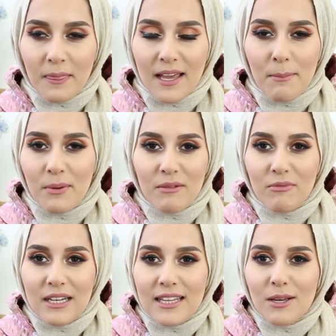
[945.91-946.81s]
Yeah,
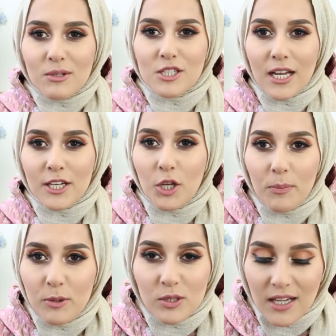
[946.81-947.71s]
but really there was like no
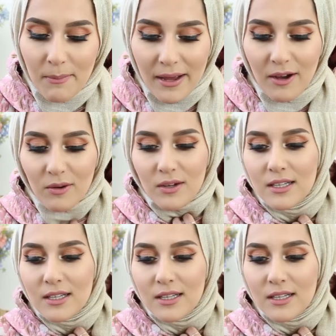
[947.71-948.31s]
poo to come out.